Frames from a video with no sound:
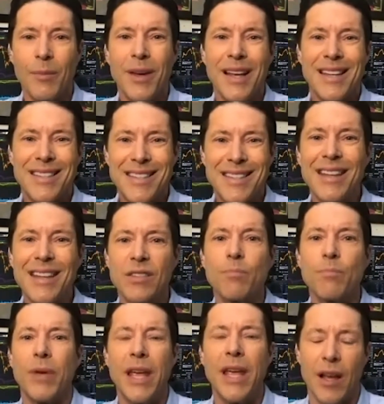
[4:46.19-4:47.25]
since
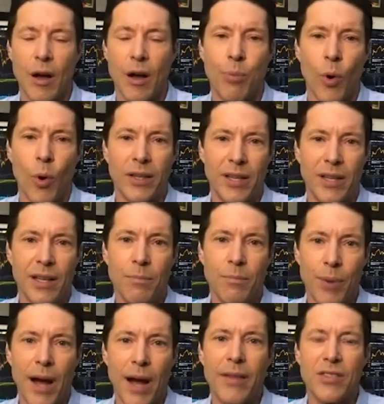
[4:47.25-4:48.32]
being appointed
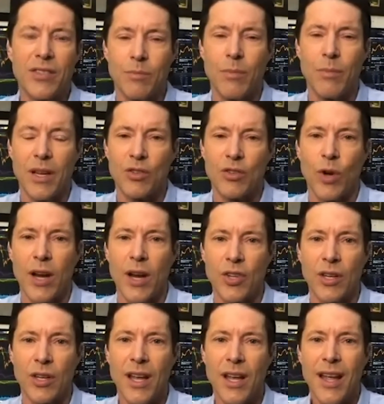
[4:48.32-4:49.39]
by this
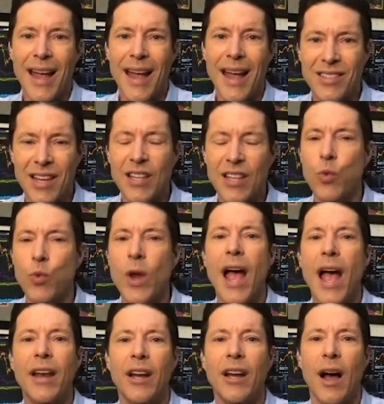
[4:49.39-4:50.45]
administration, and since we
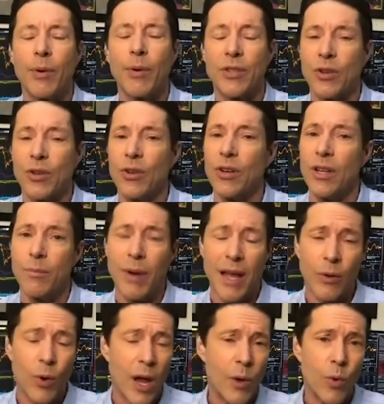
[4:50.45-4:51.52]
had an opportunity, by
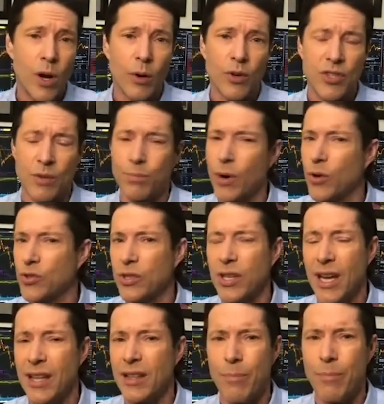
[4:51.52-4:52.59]
the way, we were supposedly
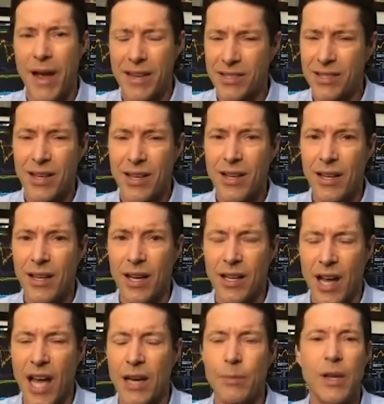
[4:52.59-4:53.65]
in the best
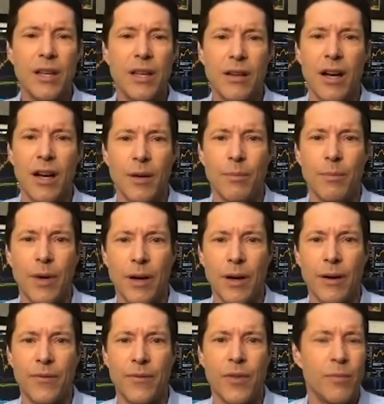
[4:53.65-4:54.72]
economy
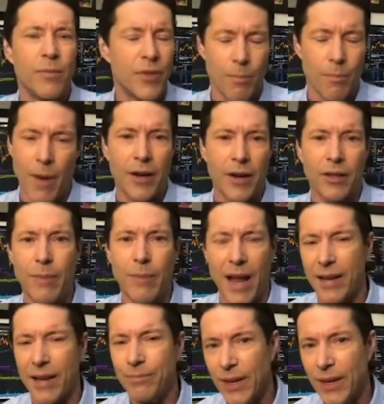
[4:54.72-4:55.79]
of the modern
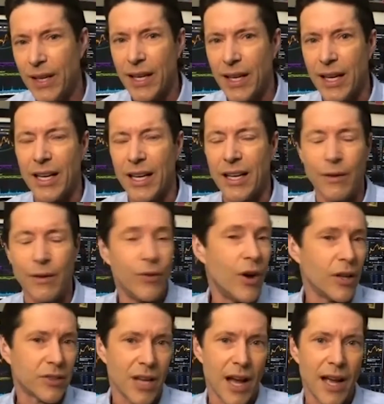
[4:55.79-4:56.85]
man of
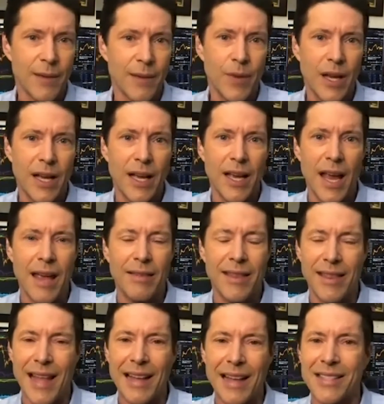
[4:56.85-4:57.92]
all time. And
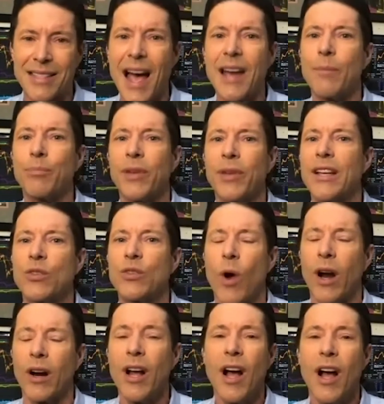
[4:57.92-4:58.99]
that's not a place
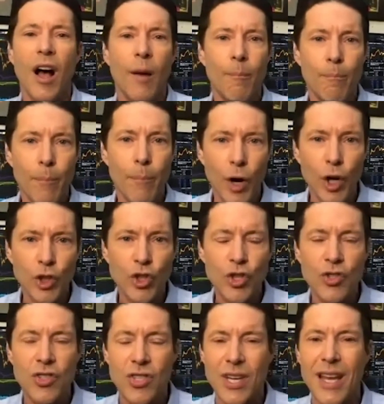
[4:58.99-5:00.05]
where
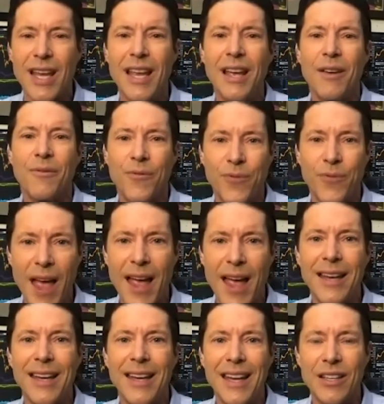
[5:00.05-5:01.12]
emergency
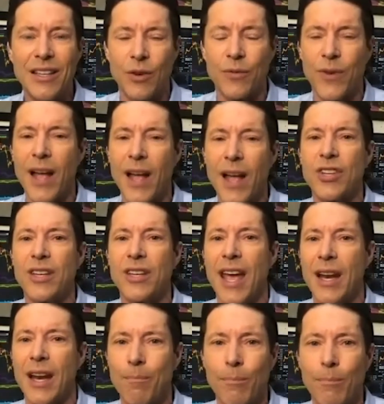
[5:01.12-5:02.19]
Fed intervention
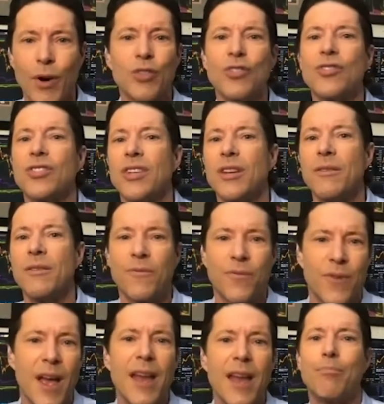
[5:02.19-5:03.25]
and emergency
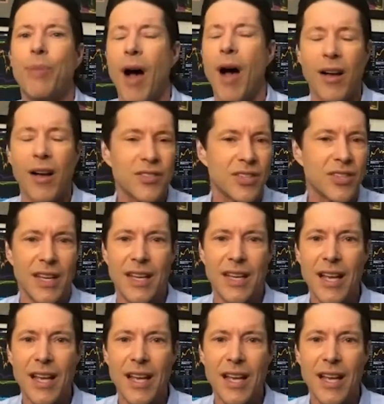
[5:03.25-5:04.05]
Fed policy